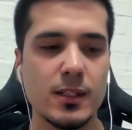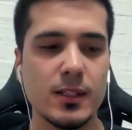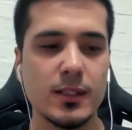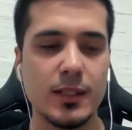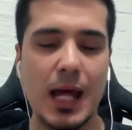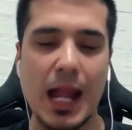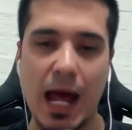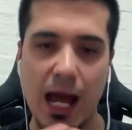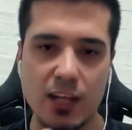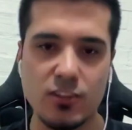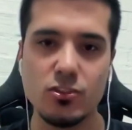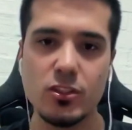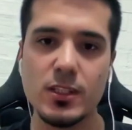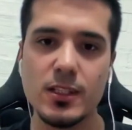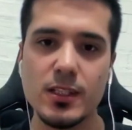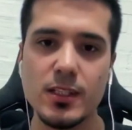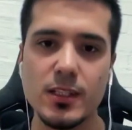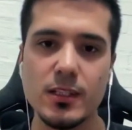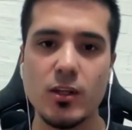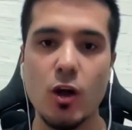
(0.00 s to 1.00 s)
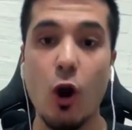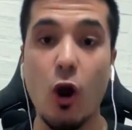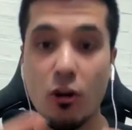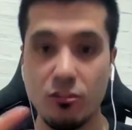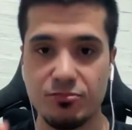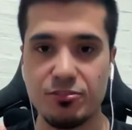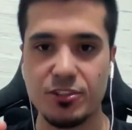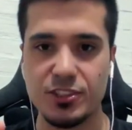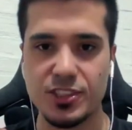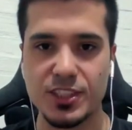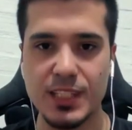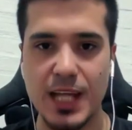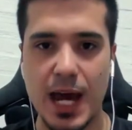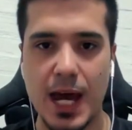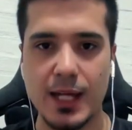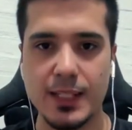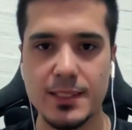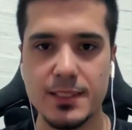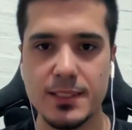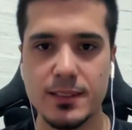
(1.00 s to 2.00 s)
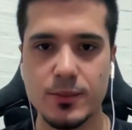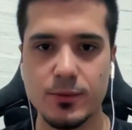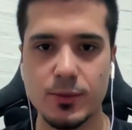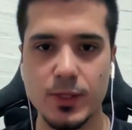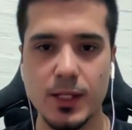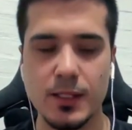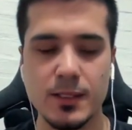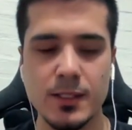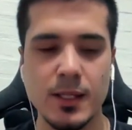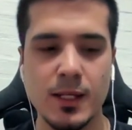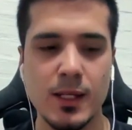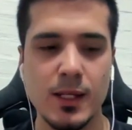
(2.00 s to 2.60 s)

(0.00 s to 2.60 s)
that actually offers that, right?